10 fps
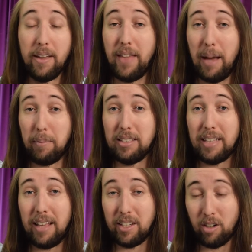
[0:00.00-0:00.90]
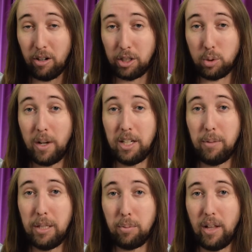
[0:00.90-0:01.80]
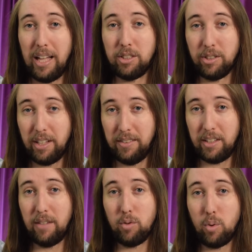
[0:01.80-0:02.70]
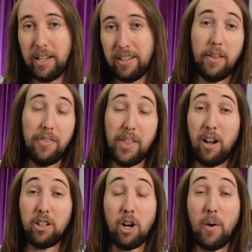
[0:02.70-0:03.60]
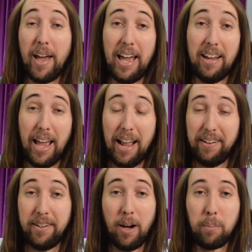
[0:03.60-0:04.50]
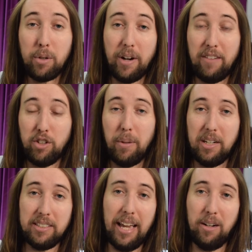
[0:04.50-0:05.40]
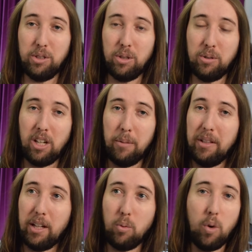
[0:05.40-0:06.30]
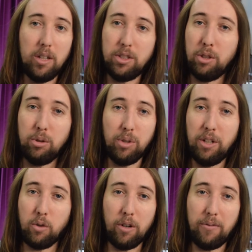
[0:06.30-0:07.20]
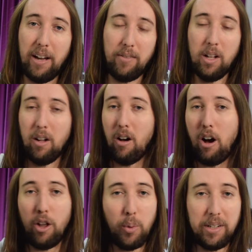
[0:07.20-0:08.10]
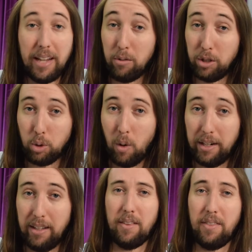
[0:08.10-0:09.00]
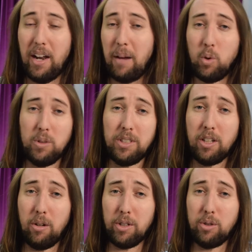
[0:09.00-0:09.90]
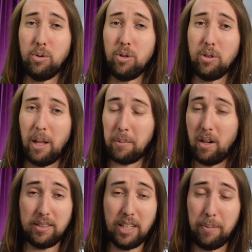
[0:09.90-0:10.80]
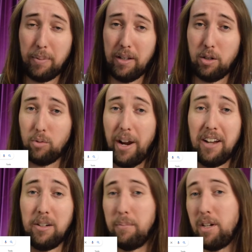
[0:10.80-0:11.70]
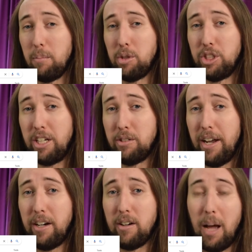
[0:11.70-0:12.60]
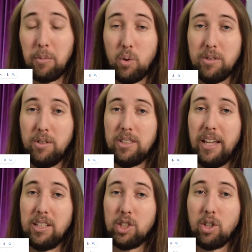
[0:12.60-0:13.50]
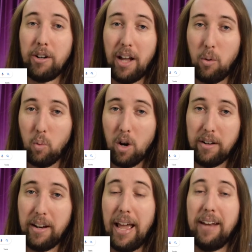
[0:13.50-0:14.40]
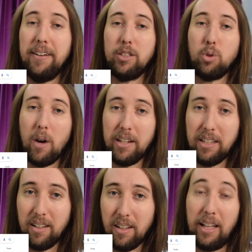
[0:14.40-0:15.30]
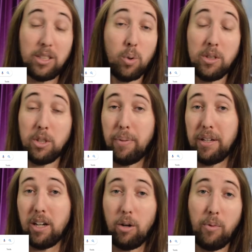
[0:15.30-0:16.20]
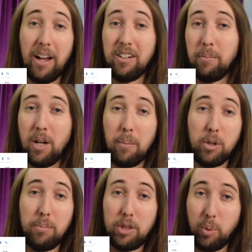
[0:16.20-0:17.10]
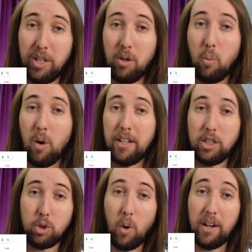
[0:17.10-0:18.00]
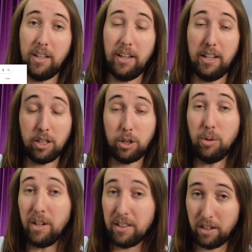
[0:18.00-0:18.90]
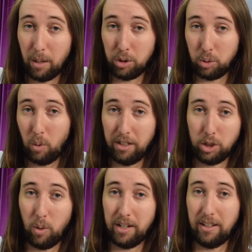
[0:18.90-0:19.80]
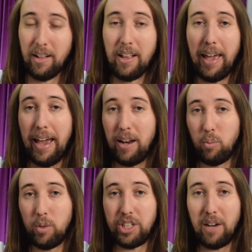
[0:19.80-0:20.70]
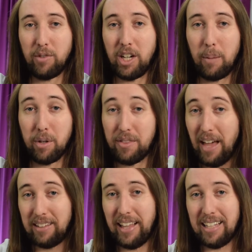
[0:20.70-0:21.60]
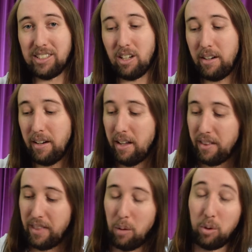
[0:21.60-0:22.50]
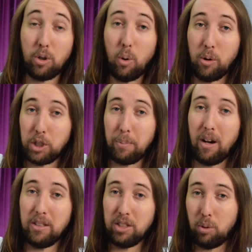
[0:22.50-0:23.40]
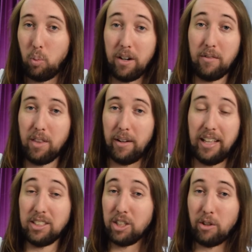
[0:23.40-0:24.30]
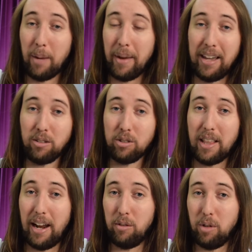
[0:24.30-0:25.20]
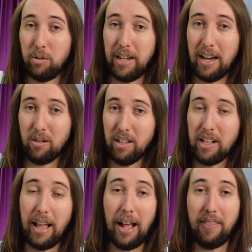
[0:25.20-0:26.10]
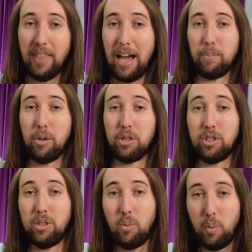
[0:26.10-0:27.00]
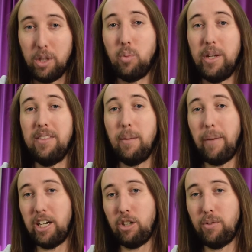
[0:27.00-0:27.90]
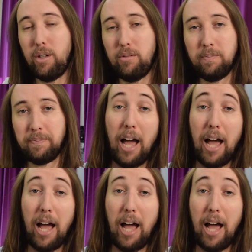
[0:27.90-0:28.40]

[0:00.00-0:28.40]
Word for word: That means that there are 20 people entered in the giveaway. Then I'll go ahead and number everybody's handle, So it's gonna be like one, two, three, four, five, all the way down to 20. Then I'm going to go to Google. I'm gonna type in random number generator. I'm going to say start at one, end at 20. It's going to pick a random number between one and 20, including the numbers one and 20. And whichever number that lands on, that will correspond to one of the Instagram handles that I wrote down, and that person will win the microphone.